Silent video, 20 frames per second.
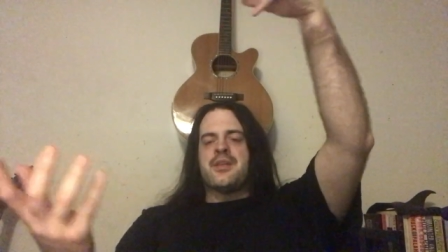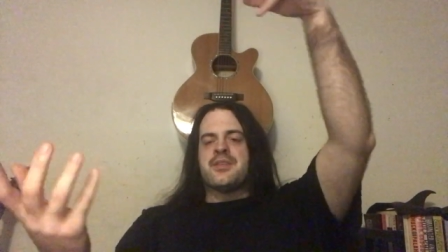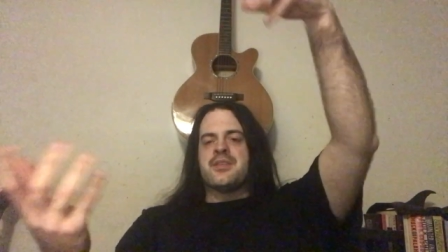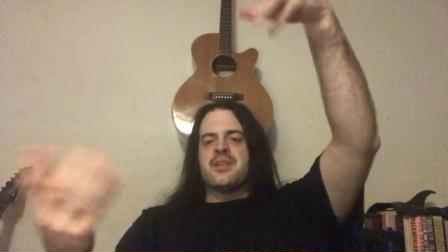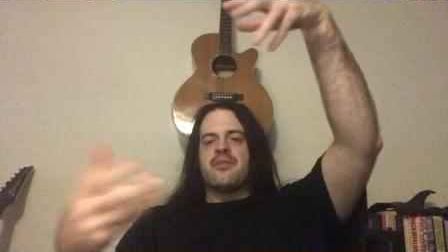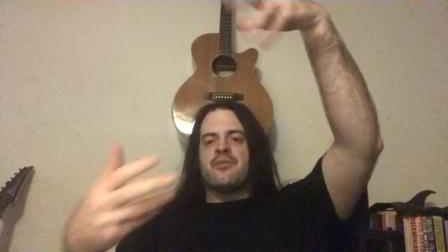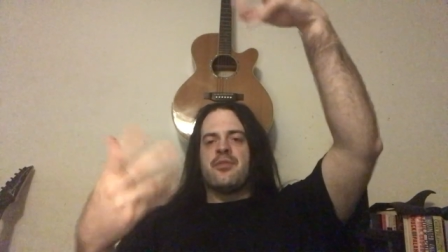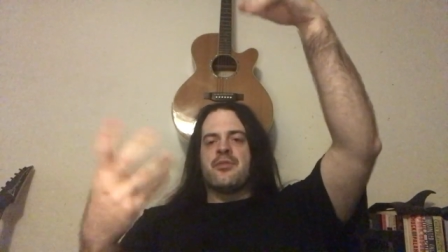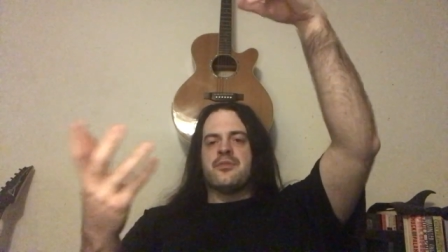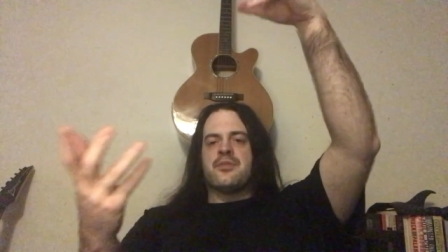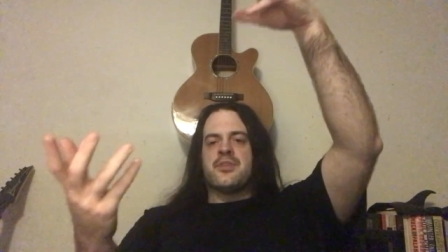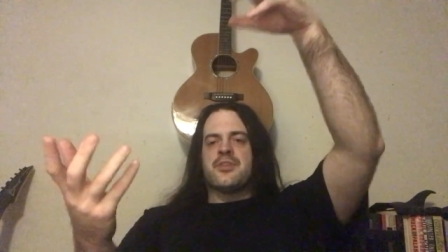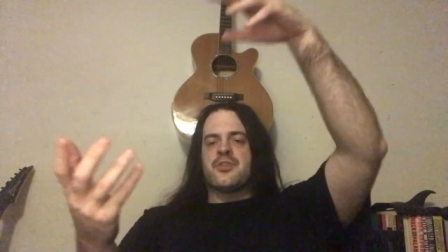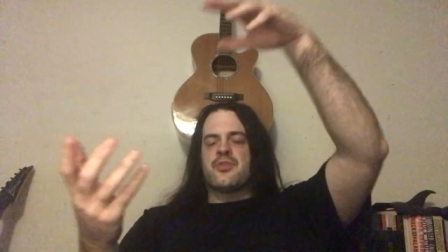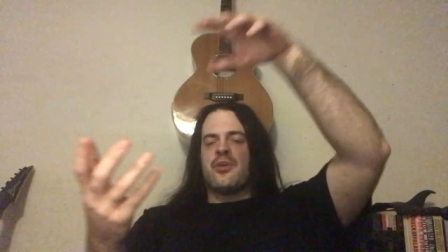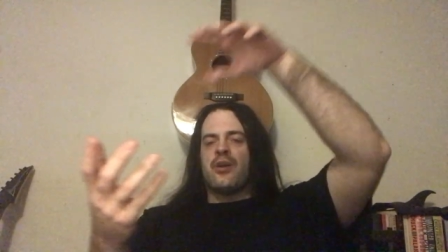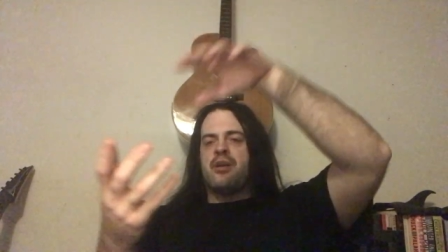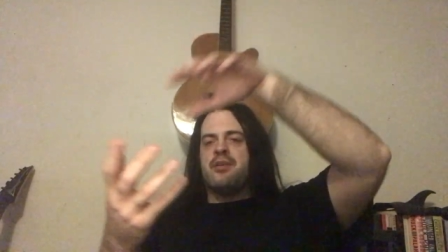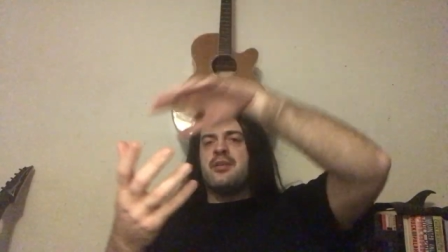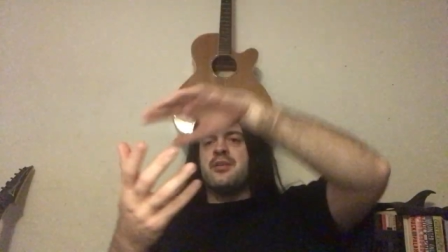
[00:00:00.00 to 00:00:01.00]
It's never
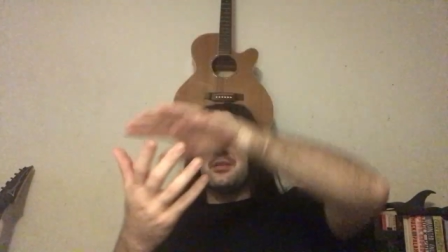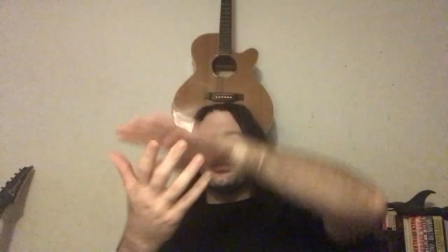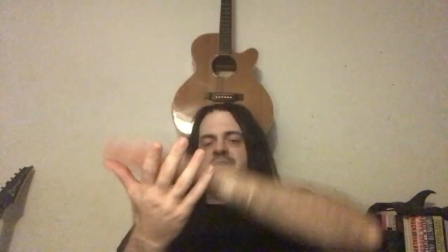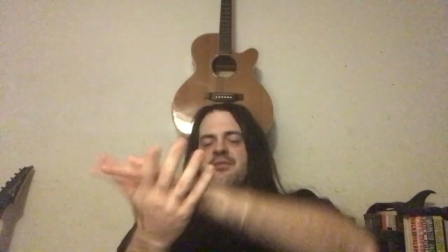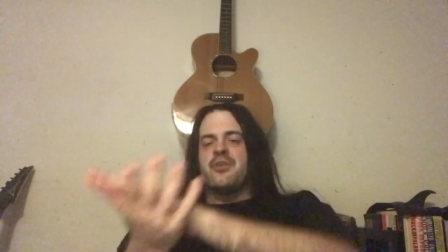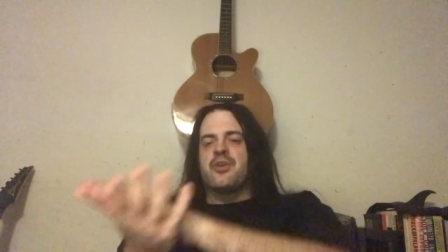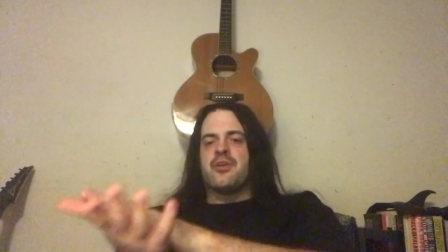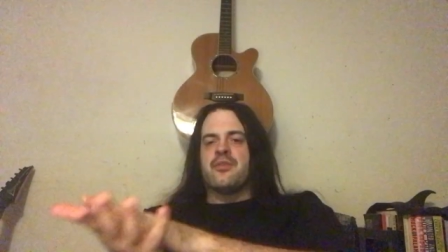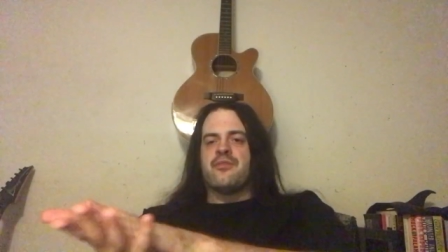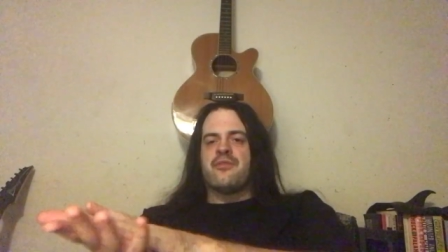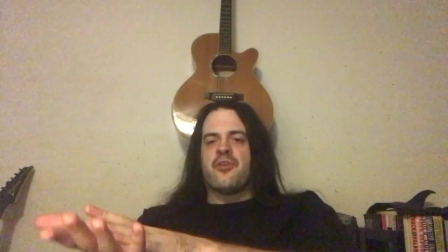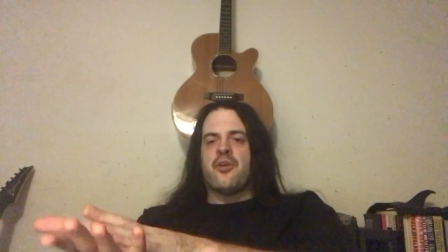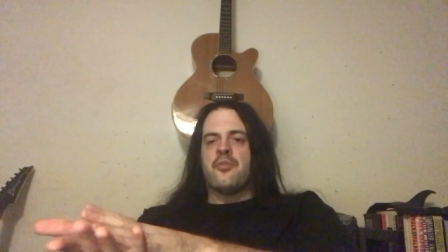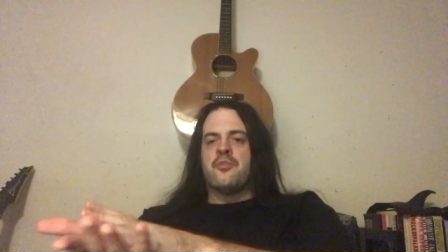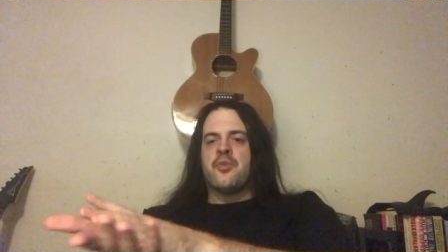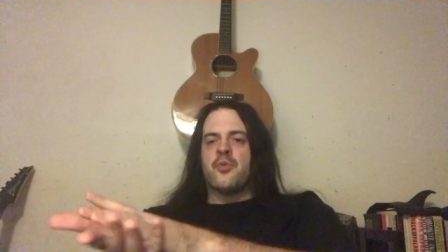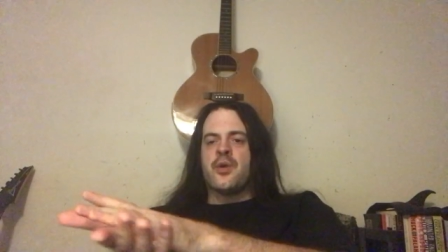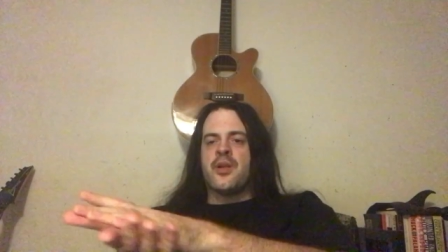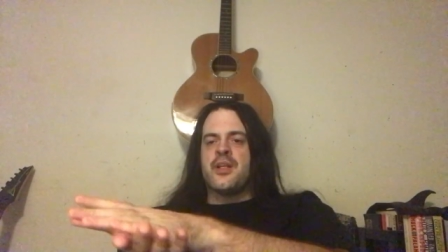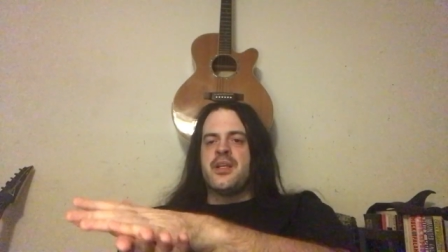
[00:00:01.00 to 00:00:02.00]
described. It's never
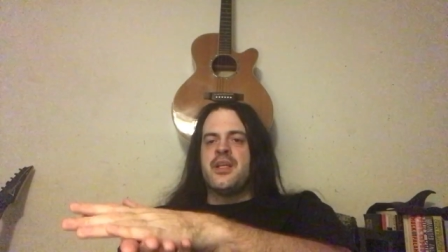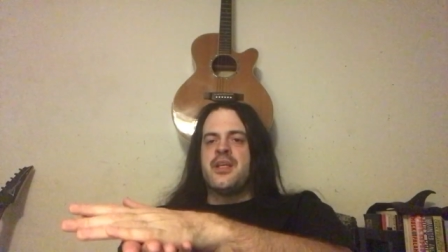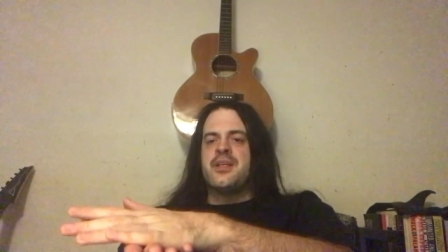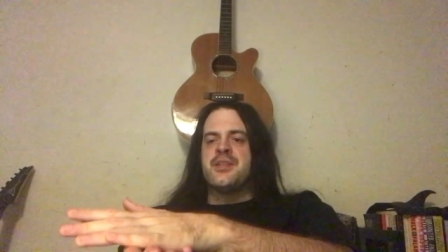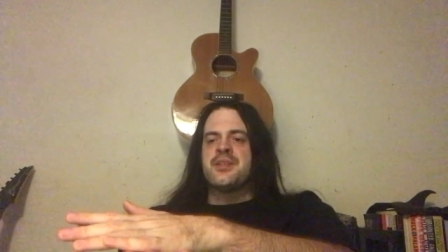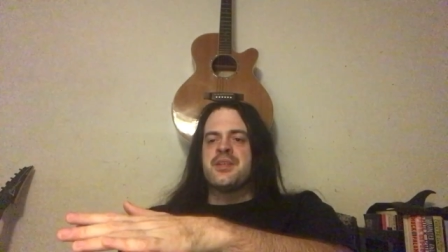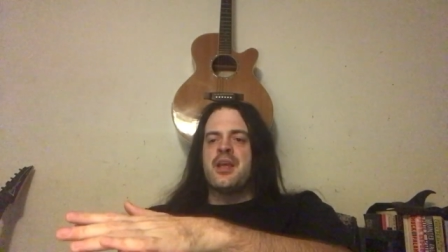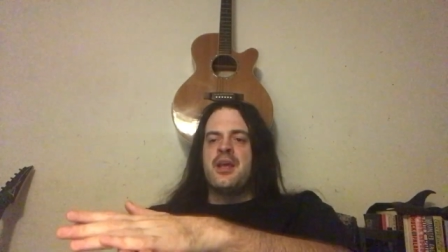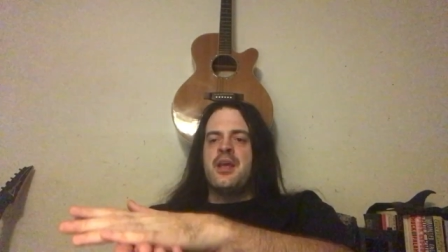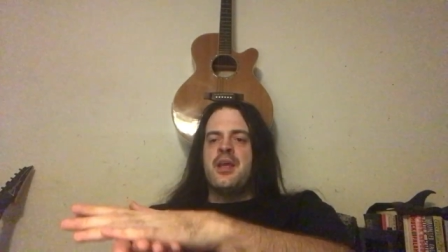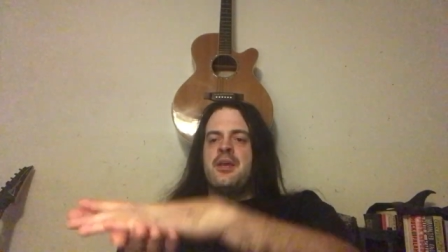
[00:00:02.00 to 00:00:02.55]
confirmed what it is.